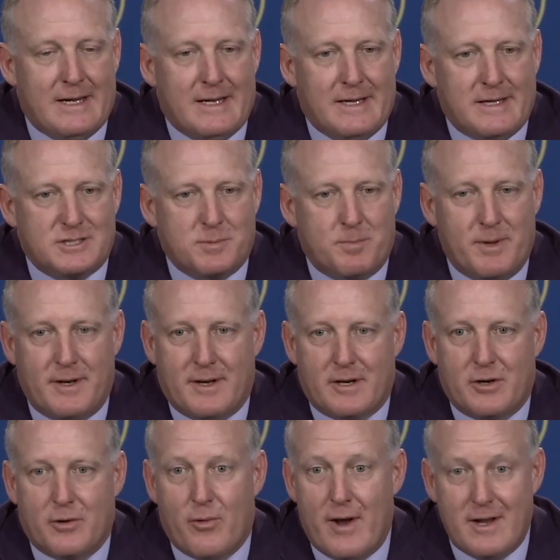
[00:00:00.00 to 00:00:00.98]
It's been a
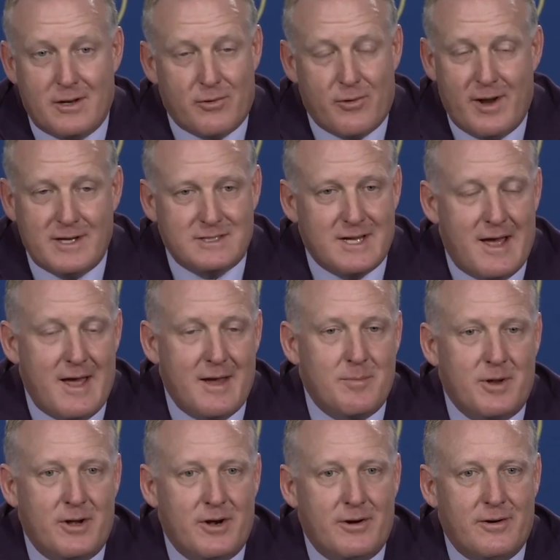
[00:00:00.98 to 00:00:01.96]
great time
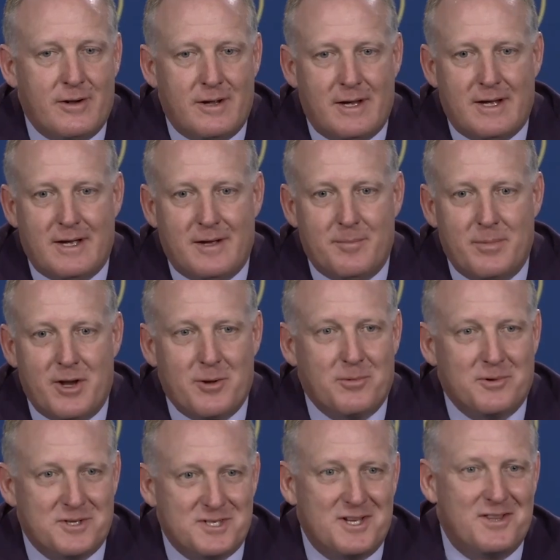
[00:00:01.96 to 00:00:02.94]
here. Been
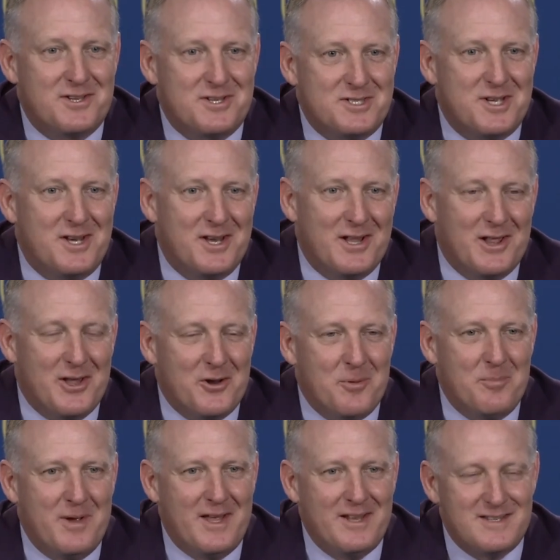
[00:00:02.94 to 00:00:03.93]
able to see the city a little
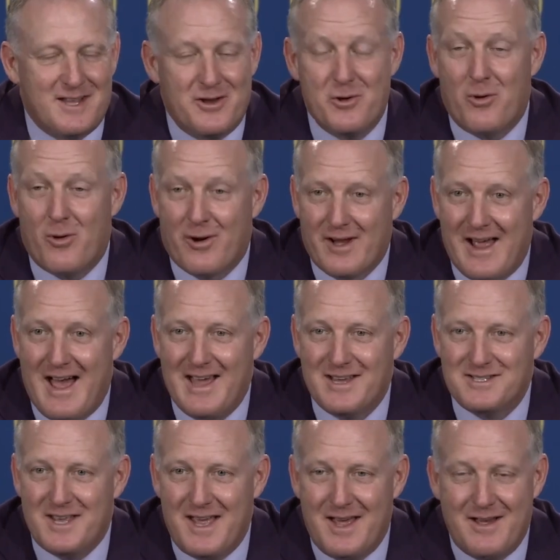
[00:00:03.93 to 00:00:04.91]
bit. I know our
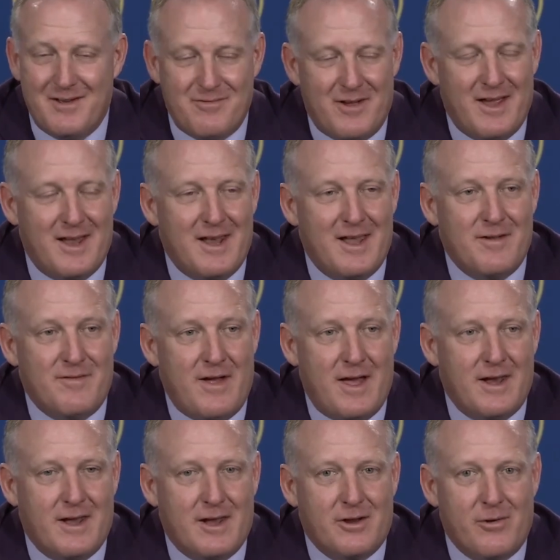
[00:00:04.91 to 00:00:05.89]
guys have and have
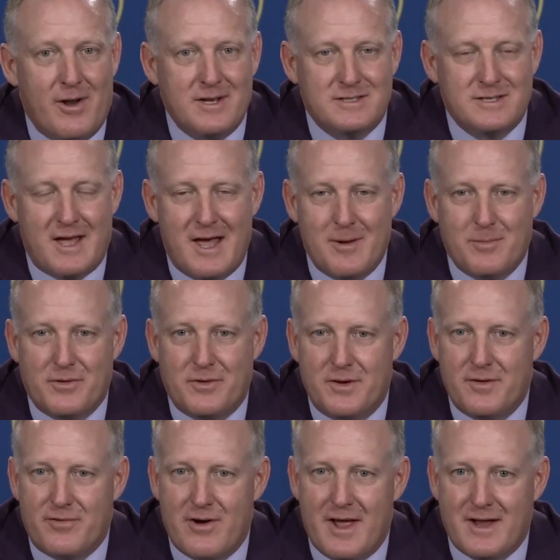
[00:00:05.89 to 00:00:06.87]
had a great time with the
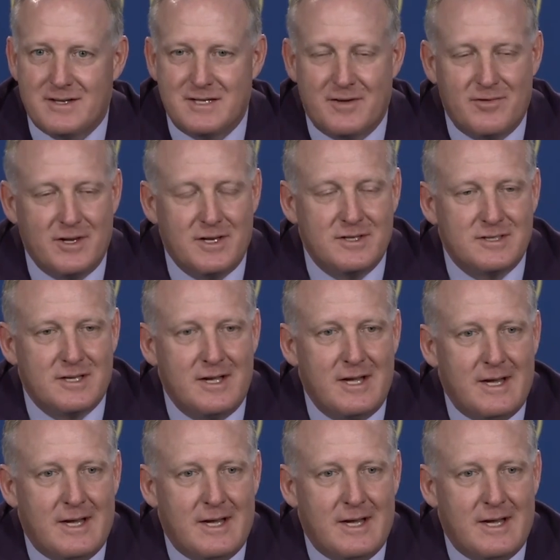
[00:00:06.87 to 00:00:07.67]
different activities